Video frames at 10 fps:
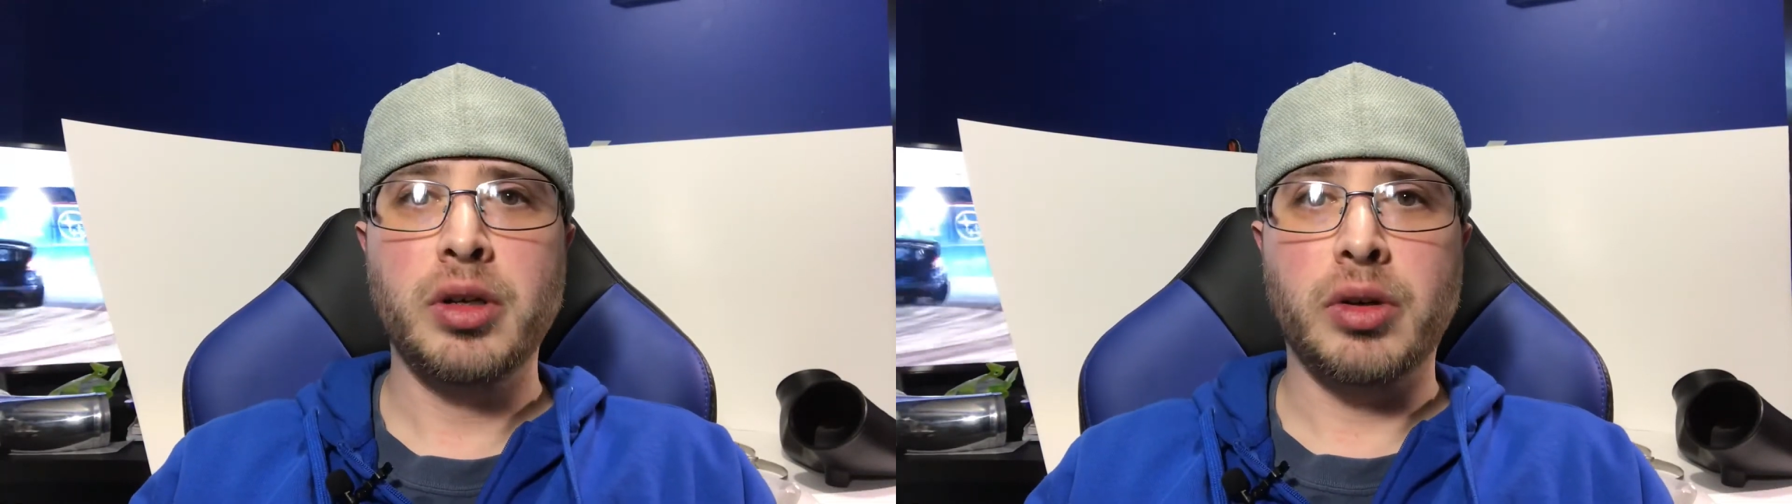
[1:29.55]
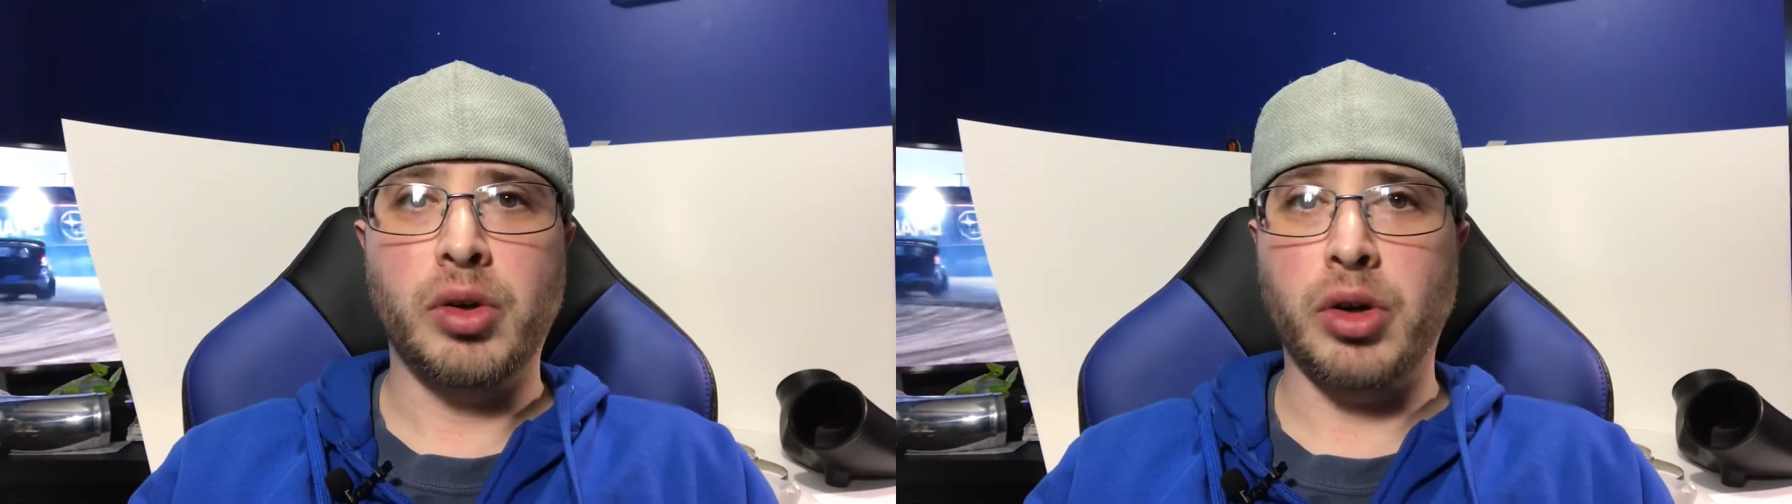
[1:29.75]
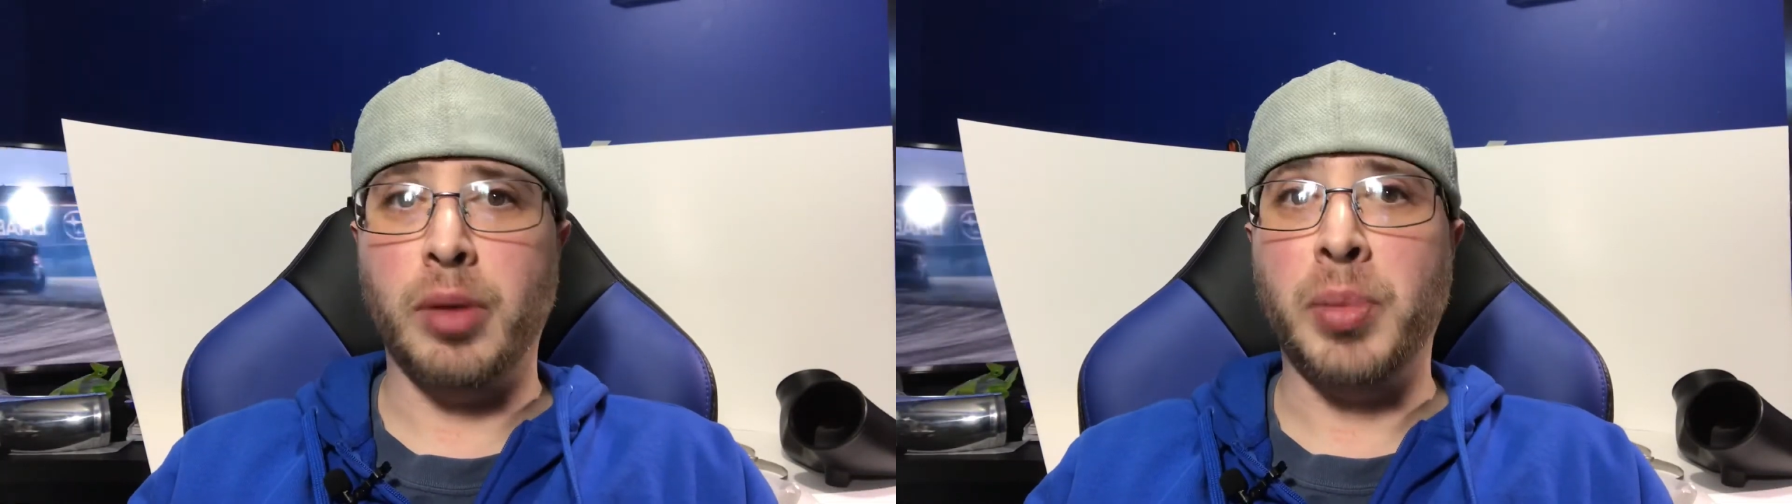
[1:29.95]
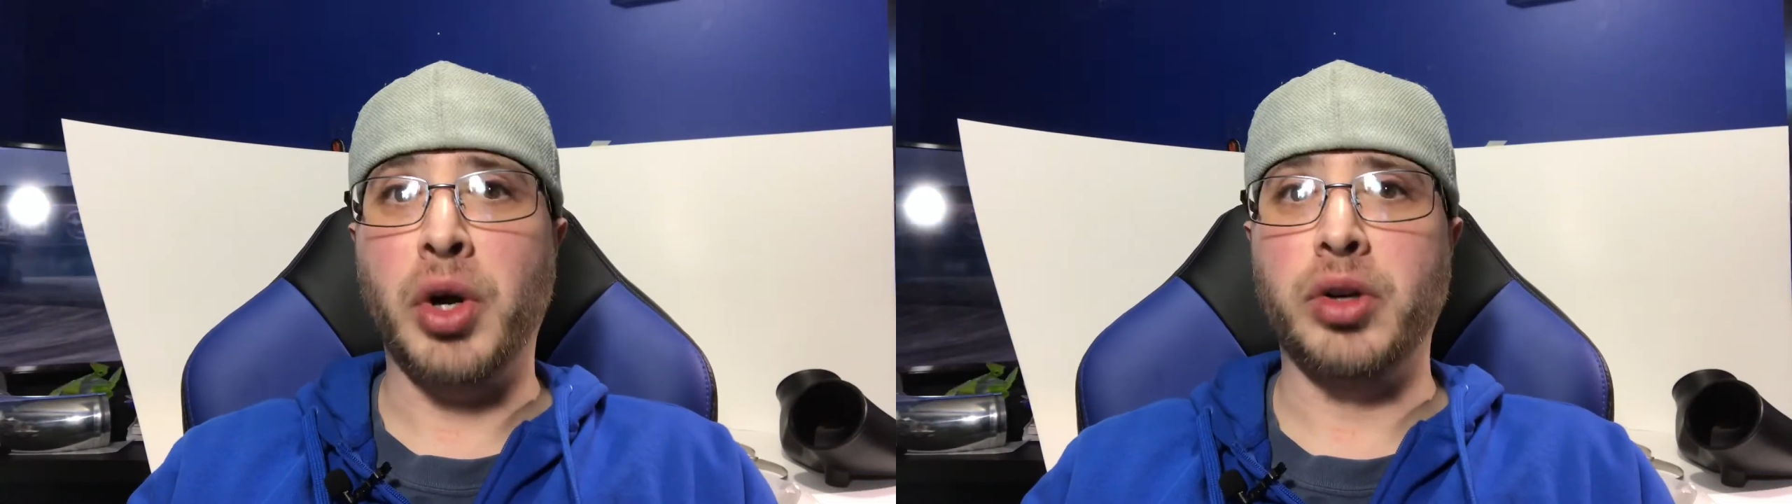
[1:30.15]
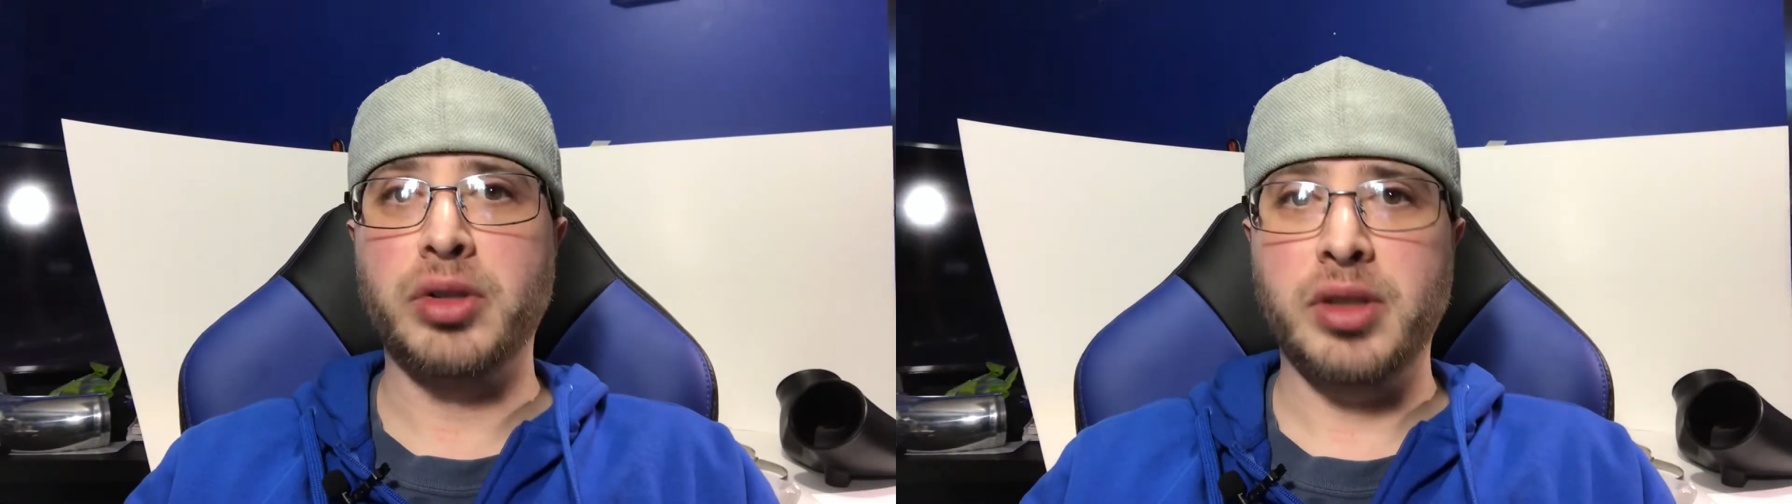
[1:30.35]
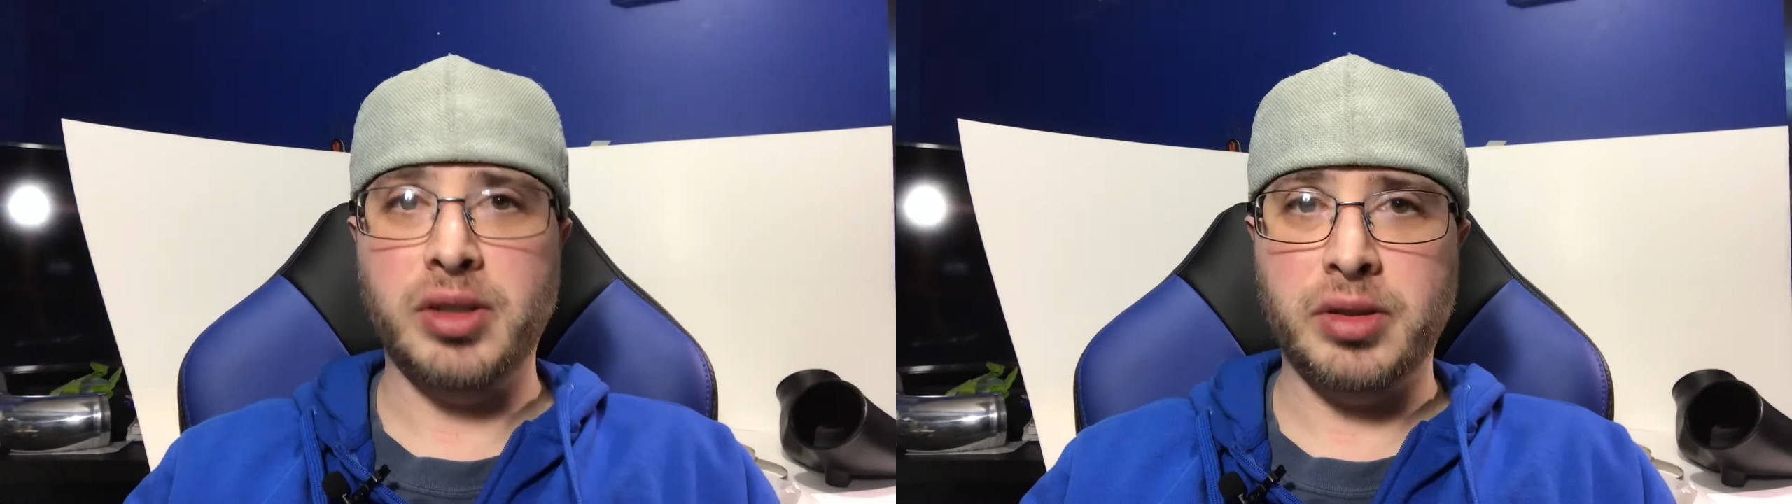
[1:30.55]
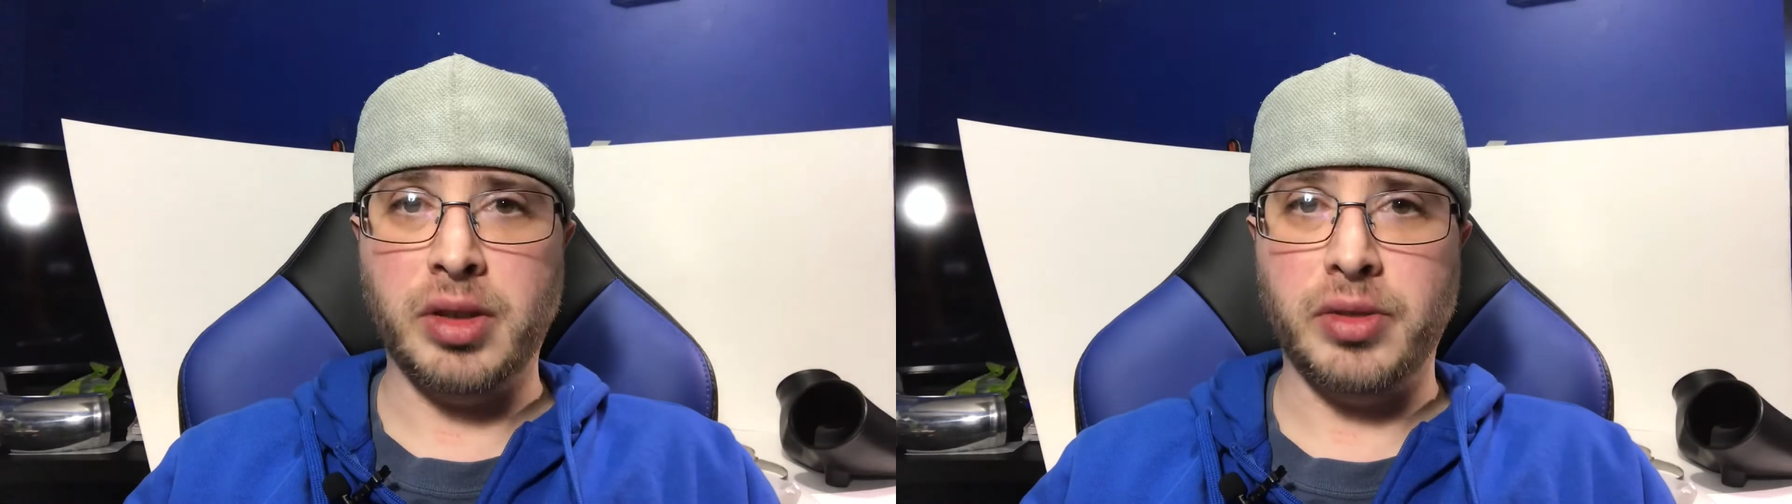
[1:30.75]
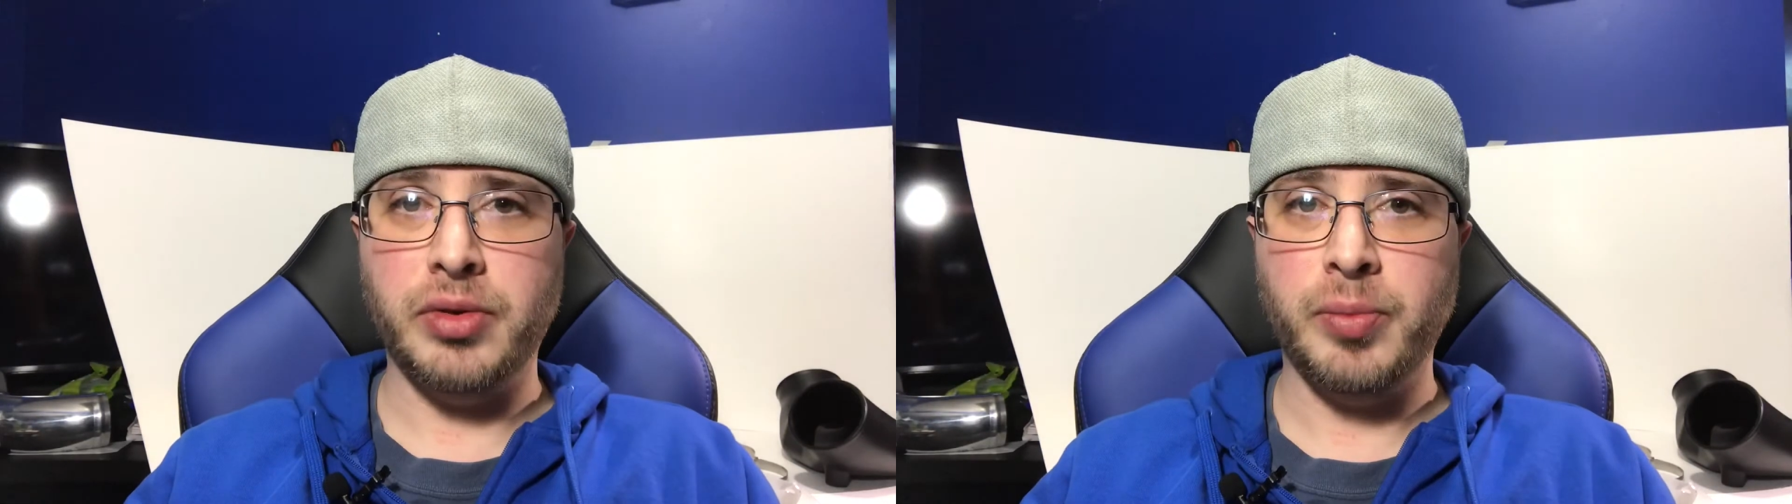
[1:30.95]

or a part itself.